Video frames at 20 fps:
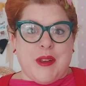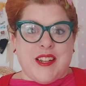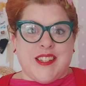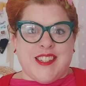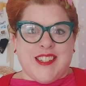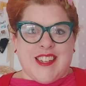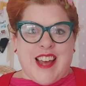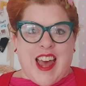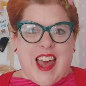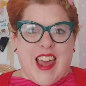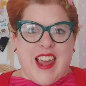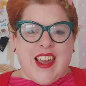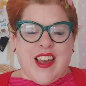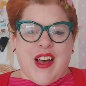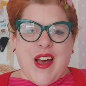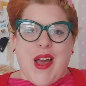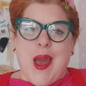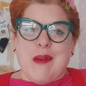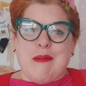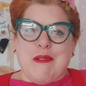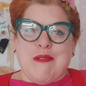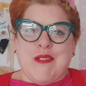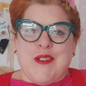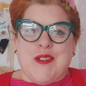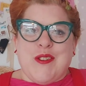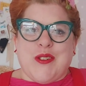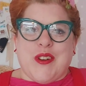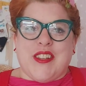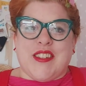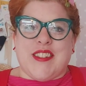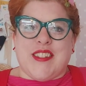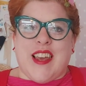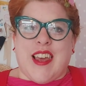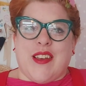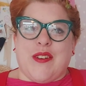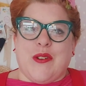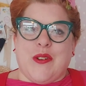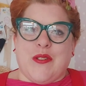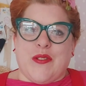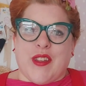me today. I hope you've enjoyed
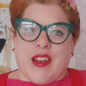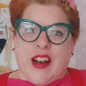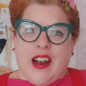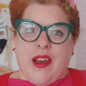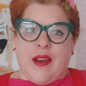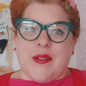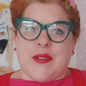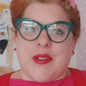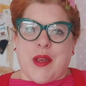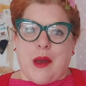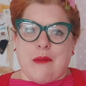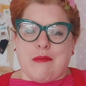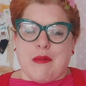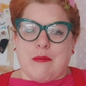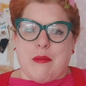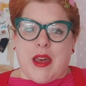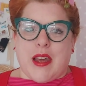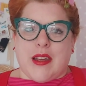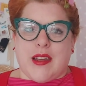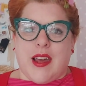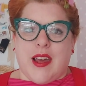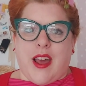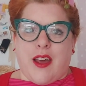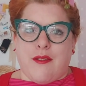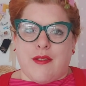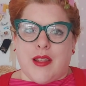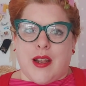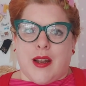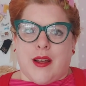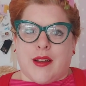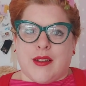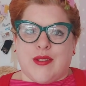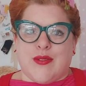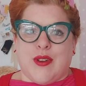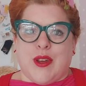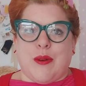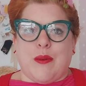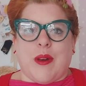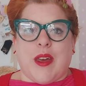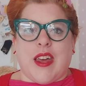seeing all of the clothes I've been making over the last
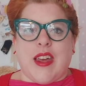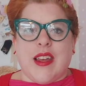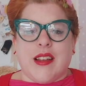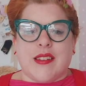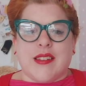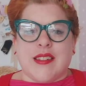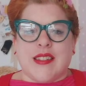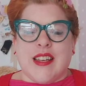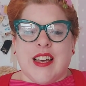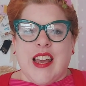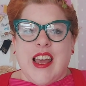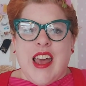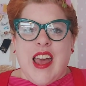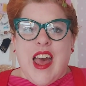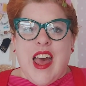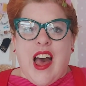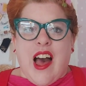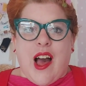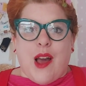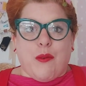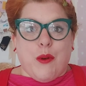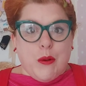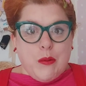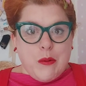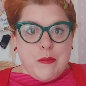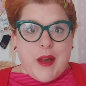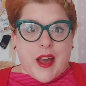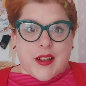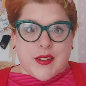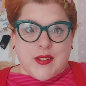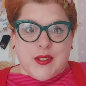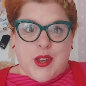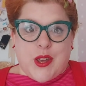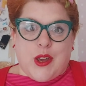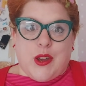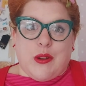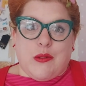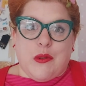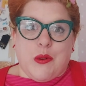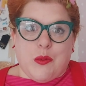few weeks. I will be back
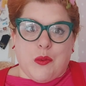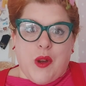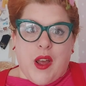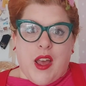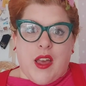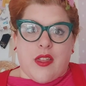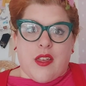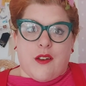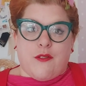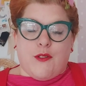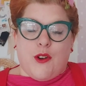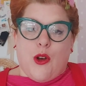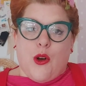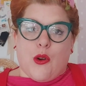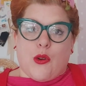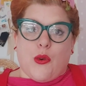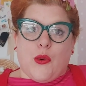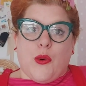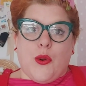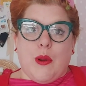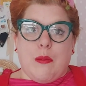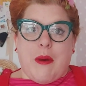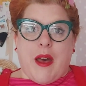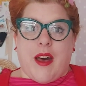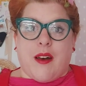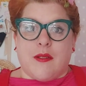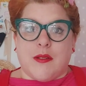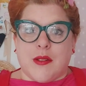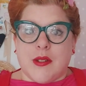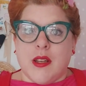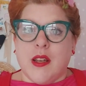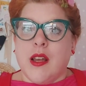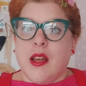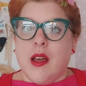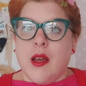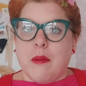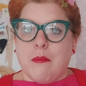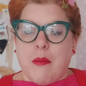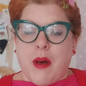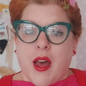soon with a vlog all about
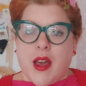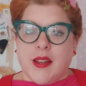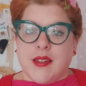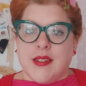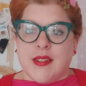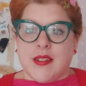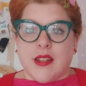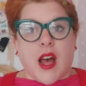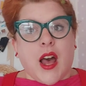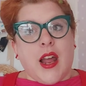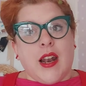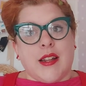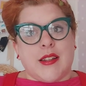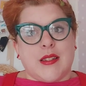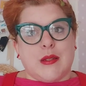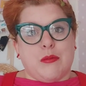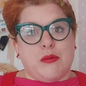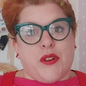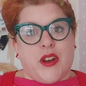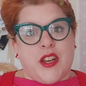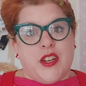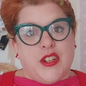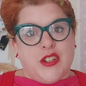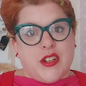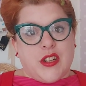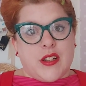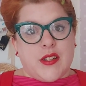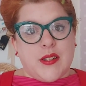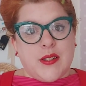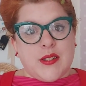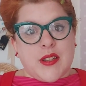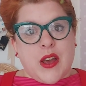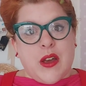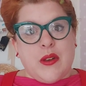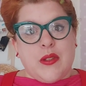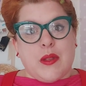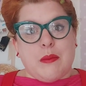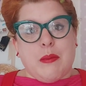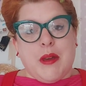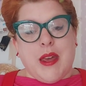my style inspiration. So
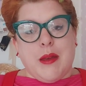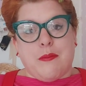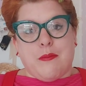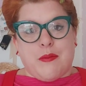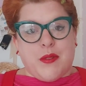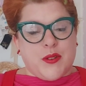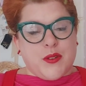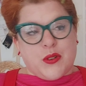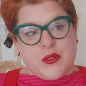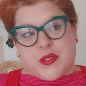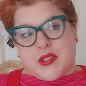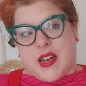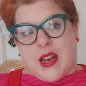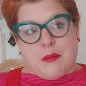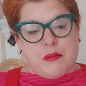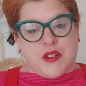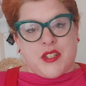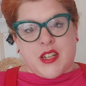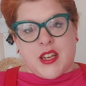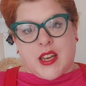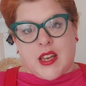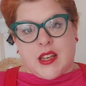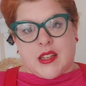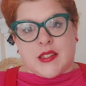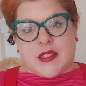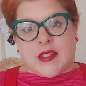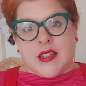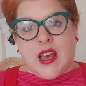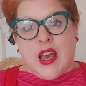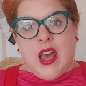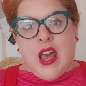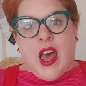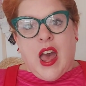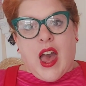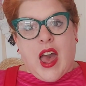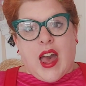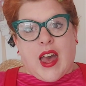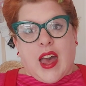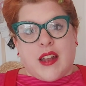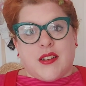the sort of celebrities
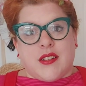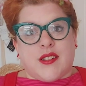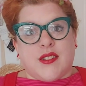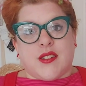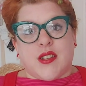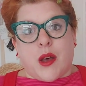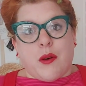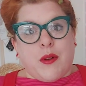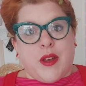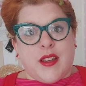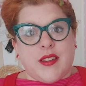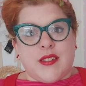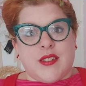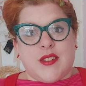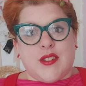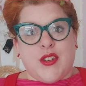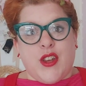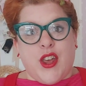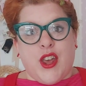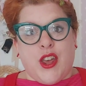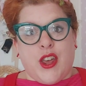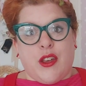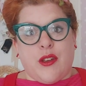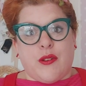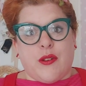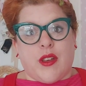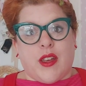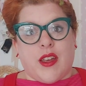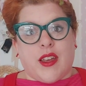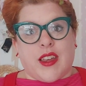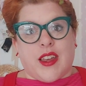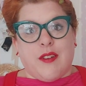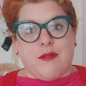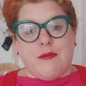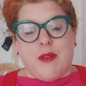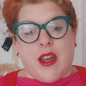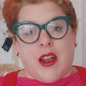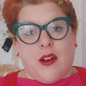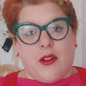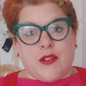and sewists who give
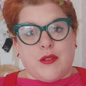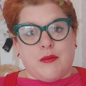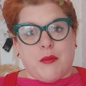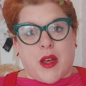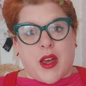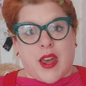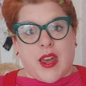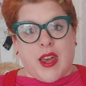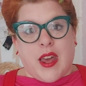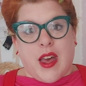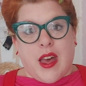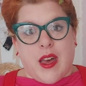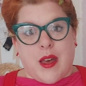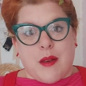me a lot of my